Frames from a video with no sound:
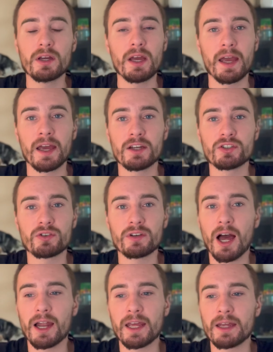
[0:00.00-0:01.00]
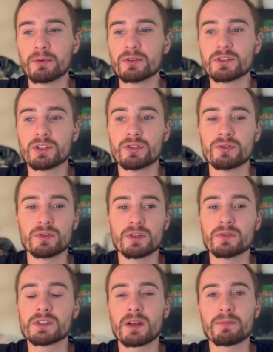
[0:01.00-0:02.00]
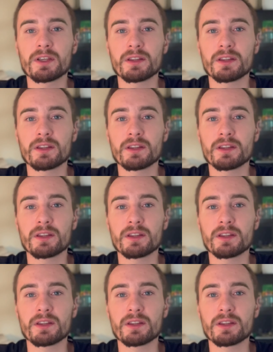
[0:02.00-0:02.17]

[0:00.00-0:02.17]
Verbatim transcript: and you're not able to use something